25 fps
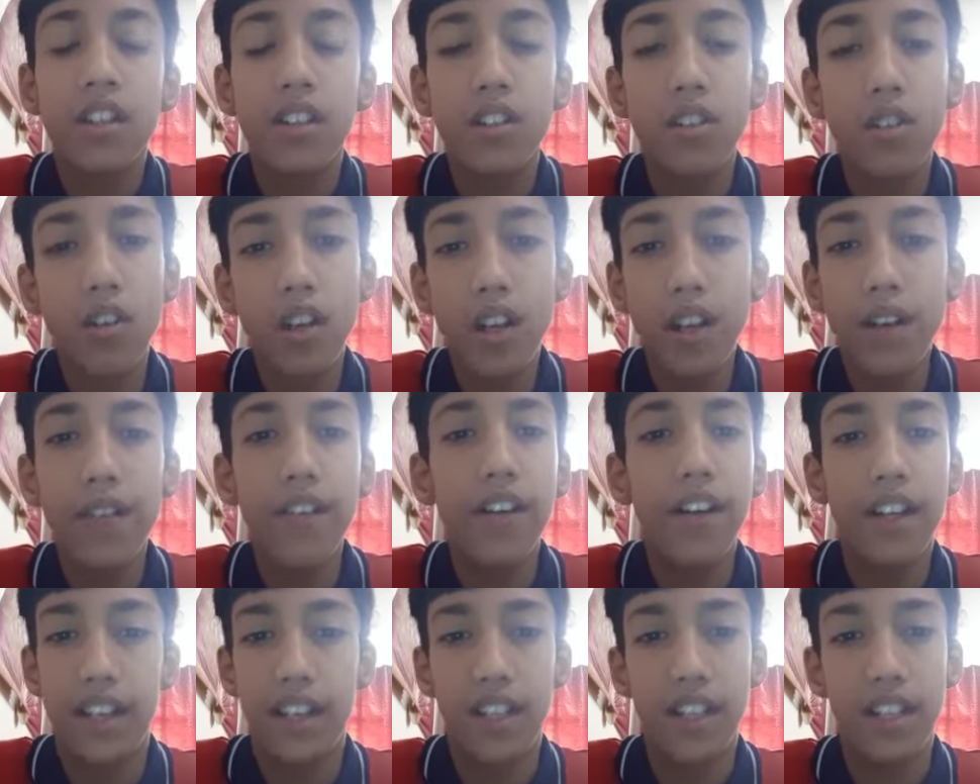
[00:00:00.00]
To live
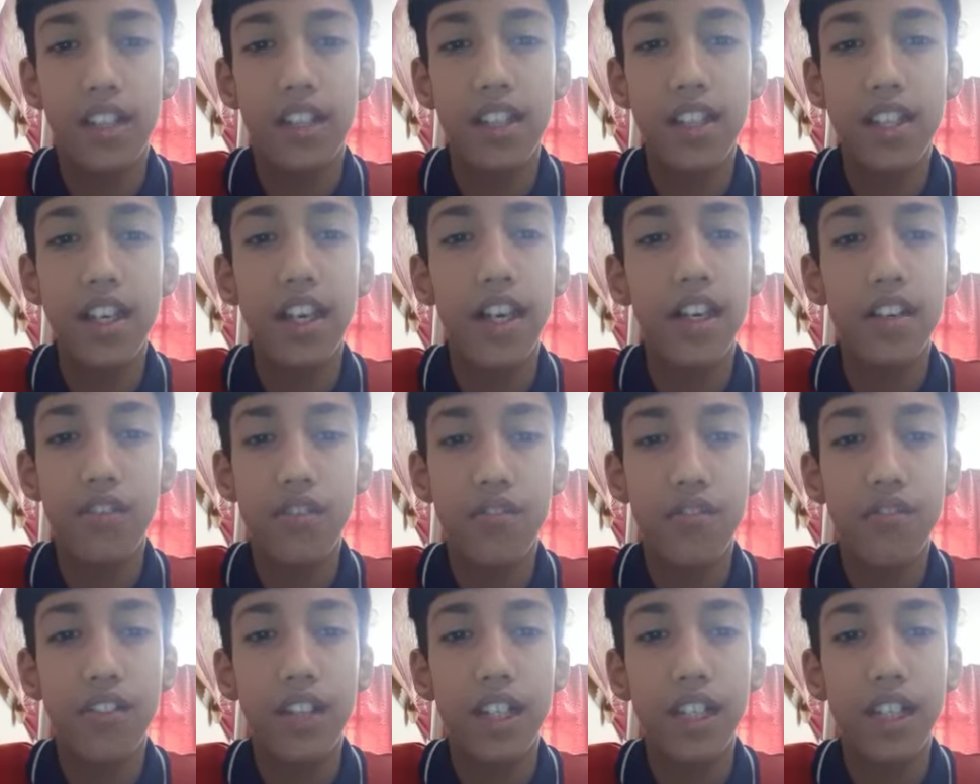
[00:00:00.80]
a healthy and
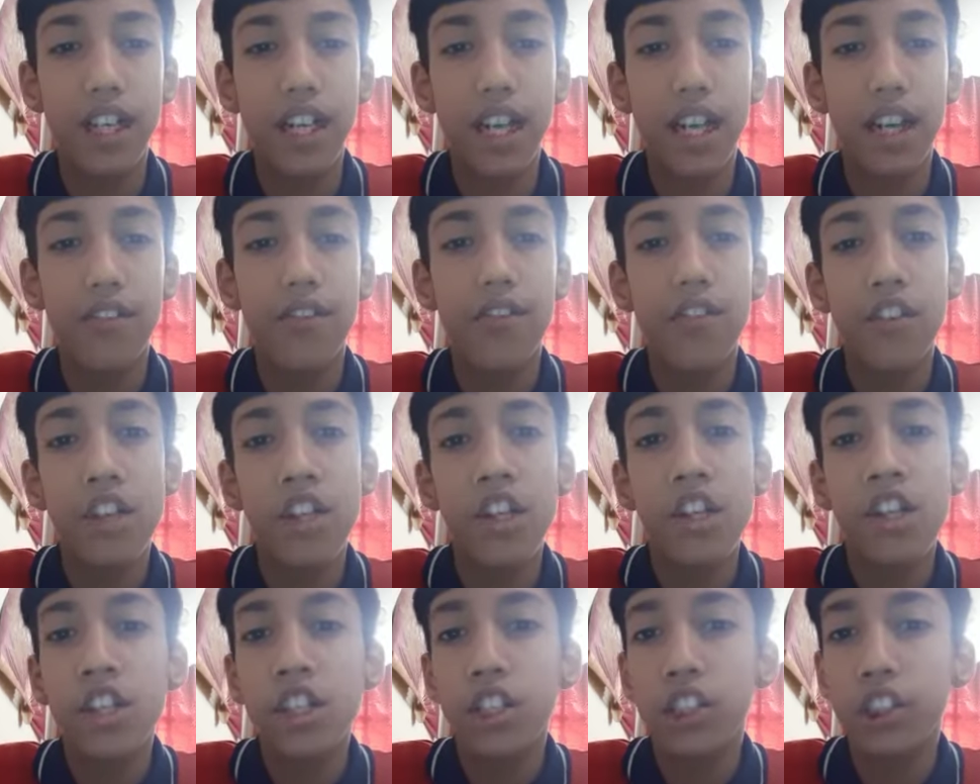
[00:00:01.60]
fit life,
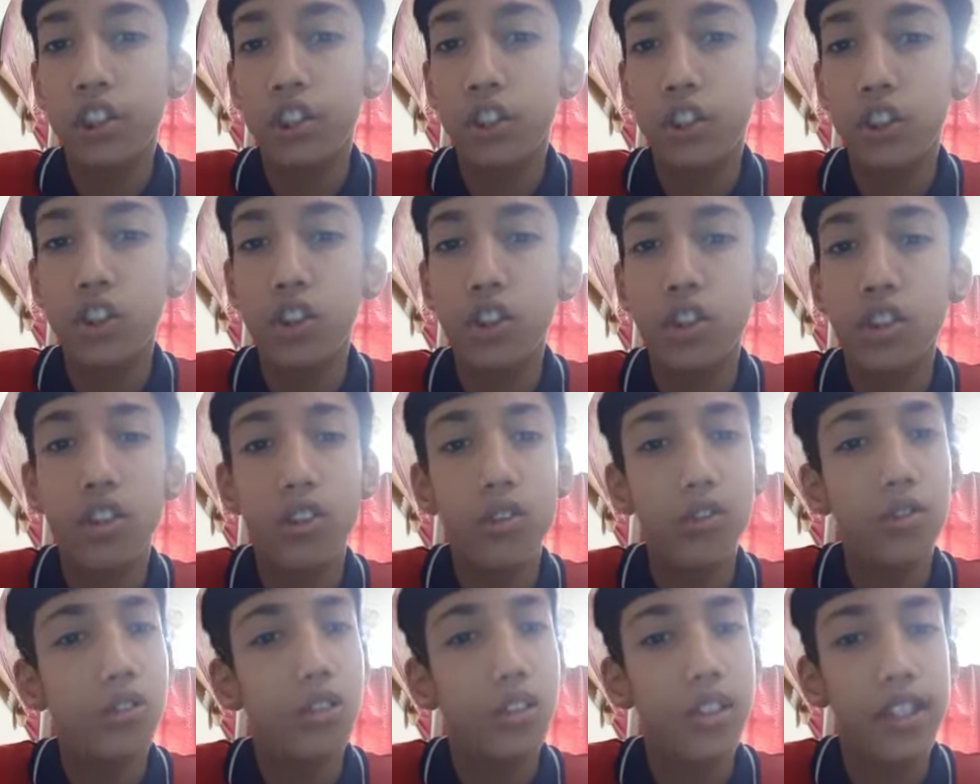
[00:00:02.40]
you should
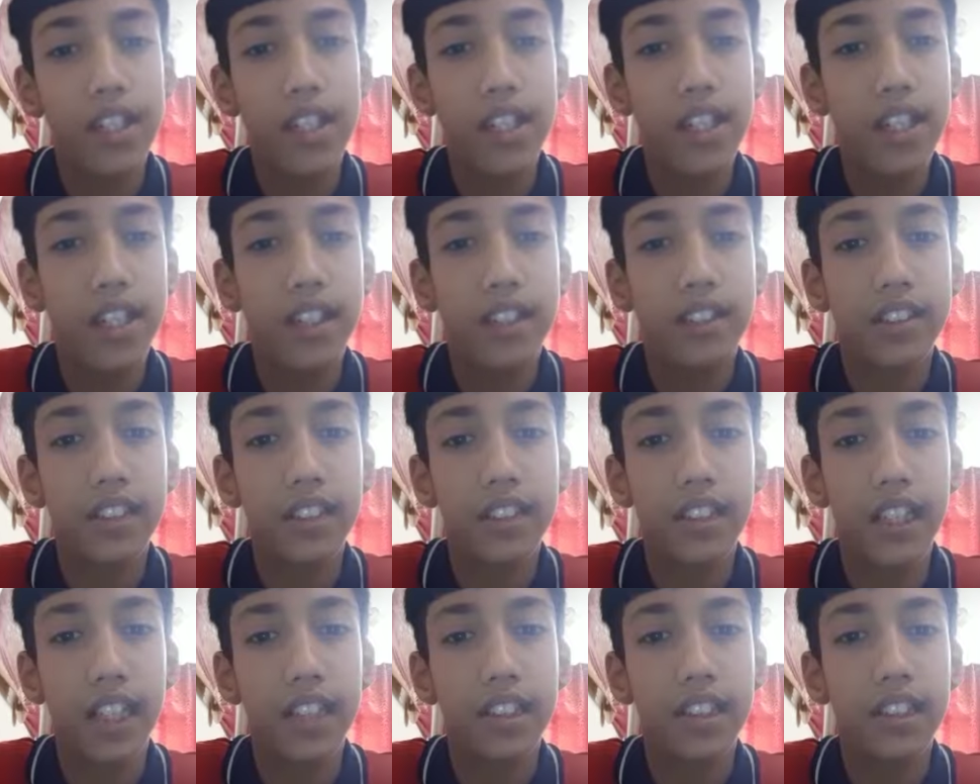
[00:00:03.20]
do daily
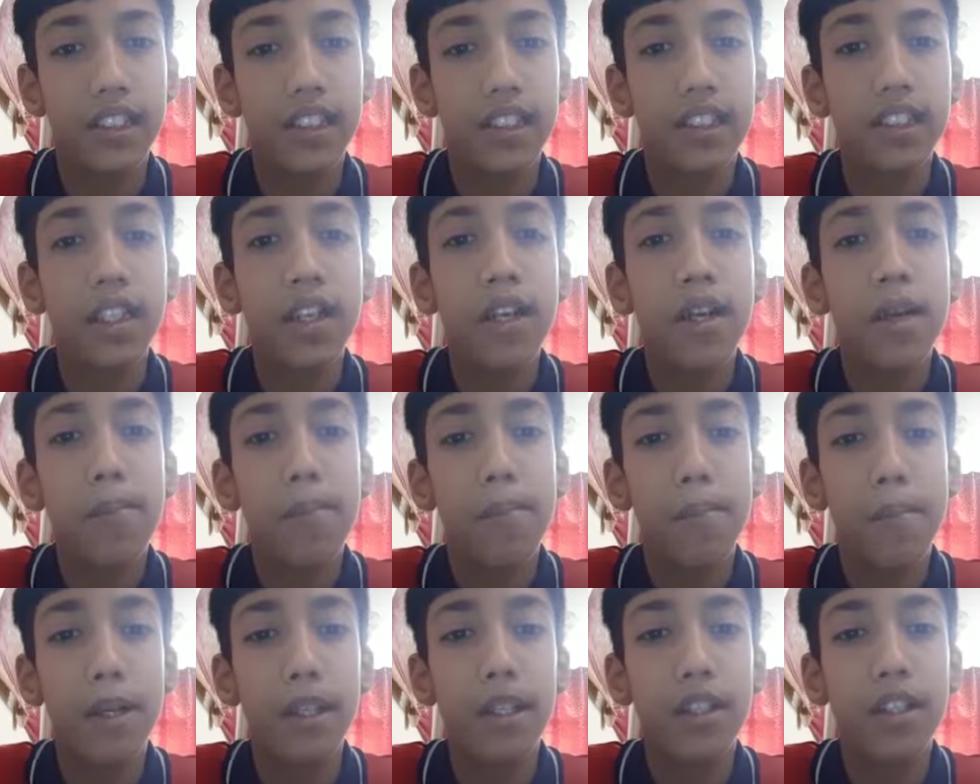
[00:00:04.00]
exercises,
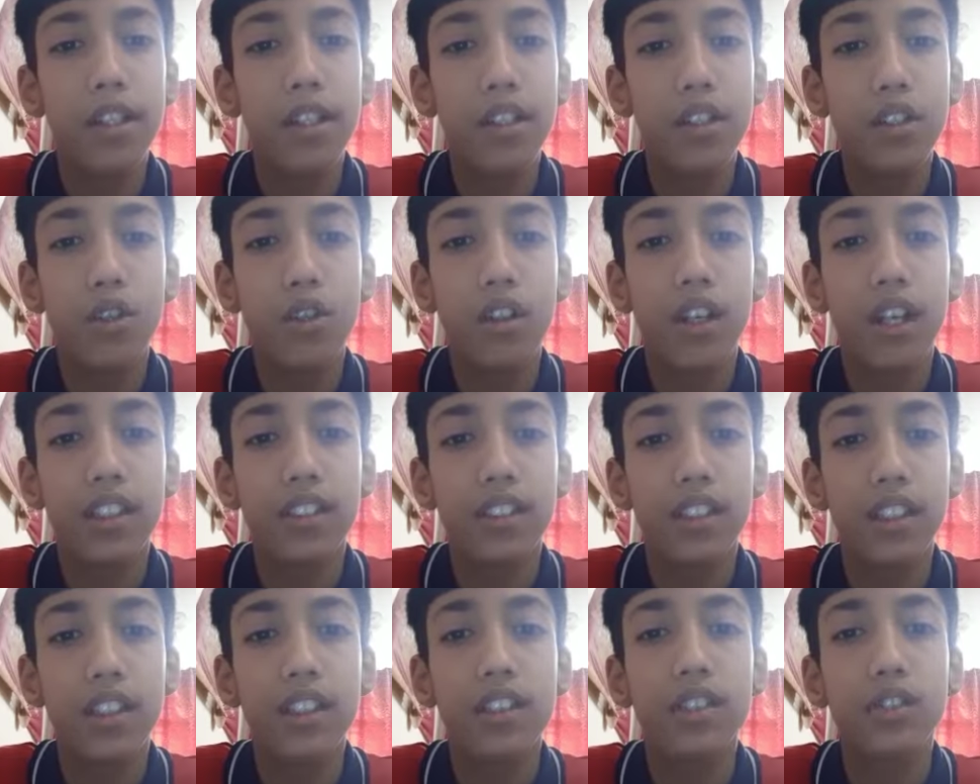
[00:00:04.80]
mental
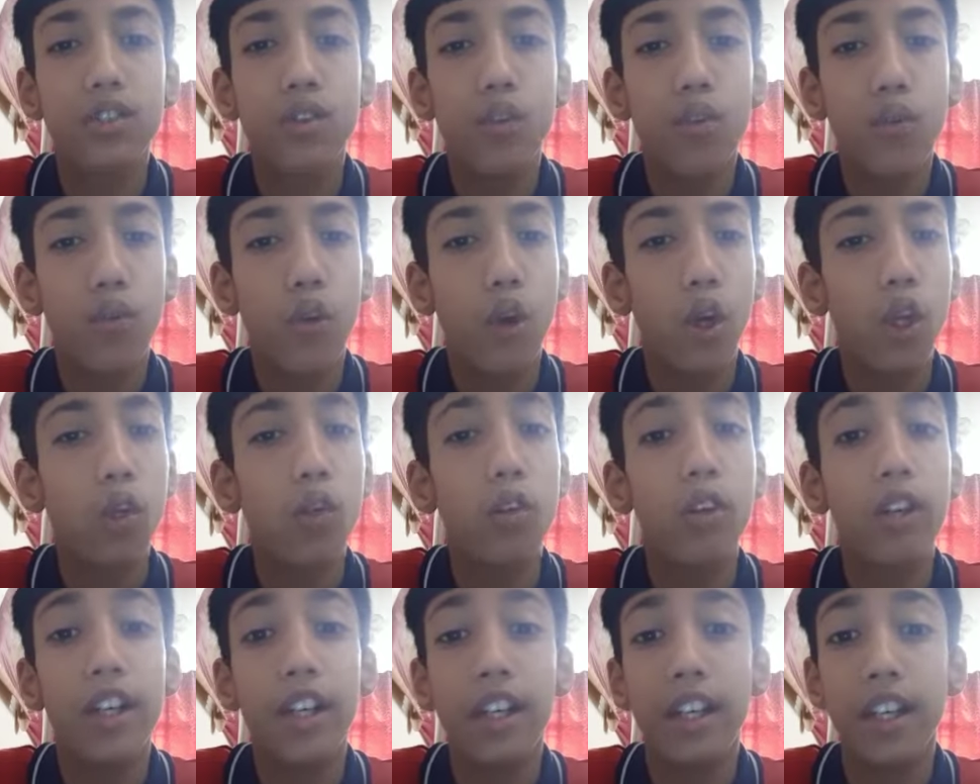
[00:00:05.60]
yogasans,
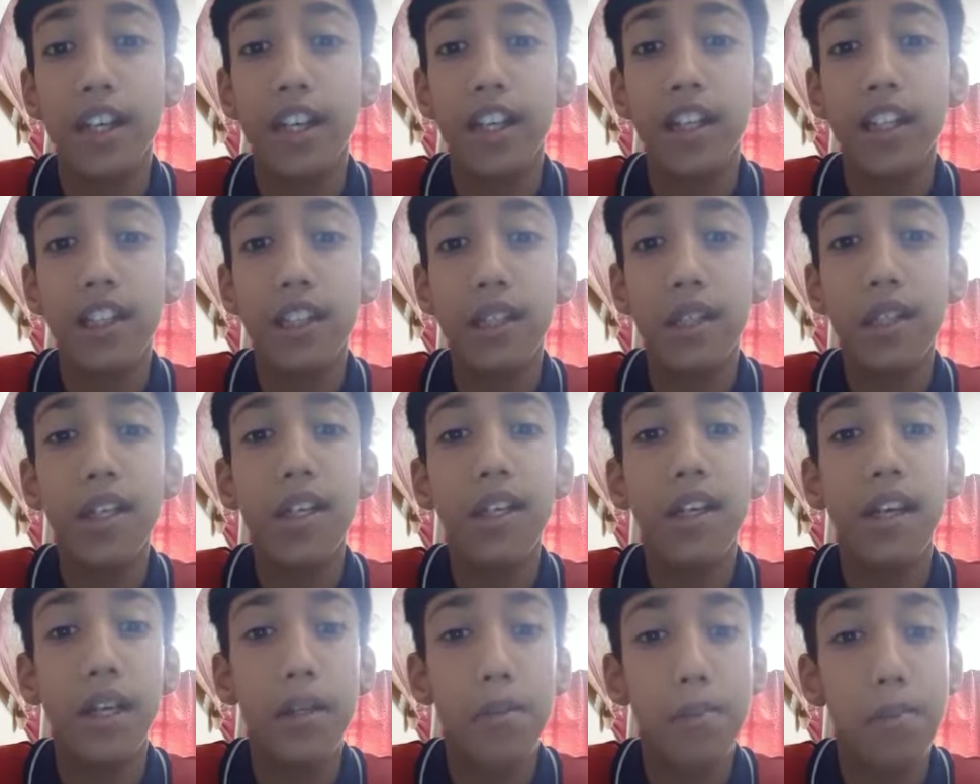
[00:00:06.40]
follow a
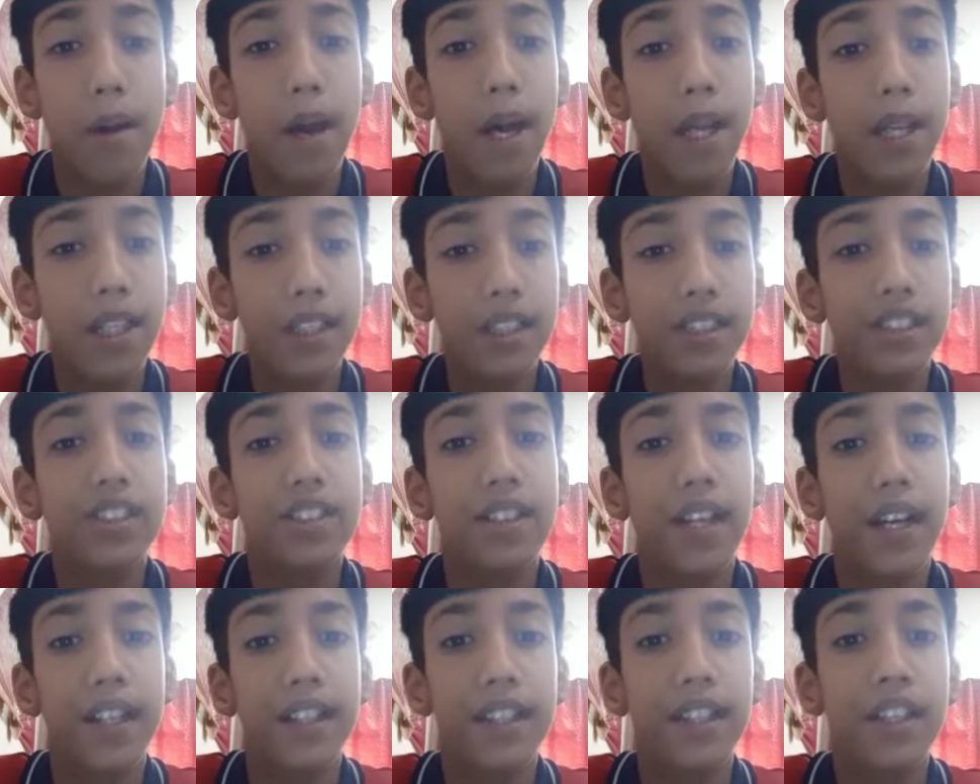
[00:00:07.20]
healthy and
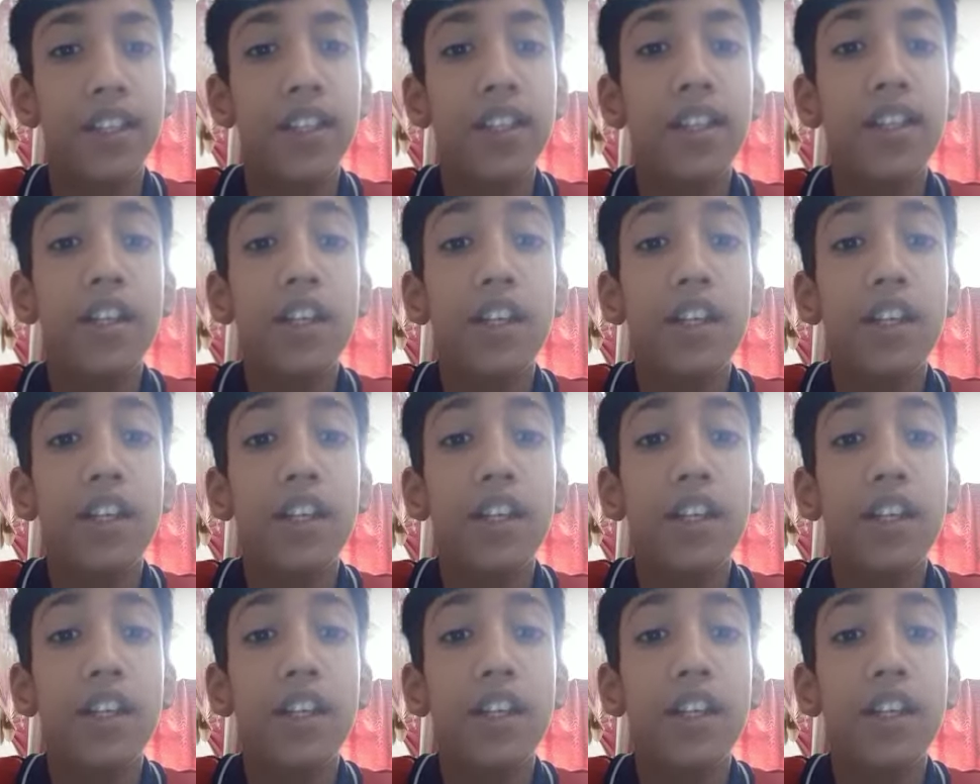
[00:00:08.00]
balanced diet.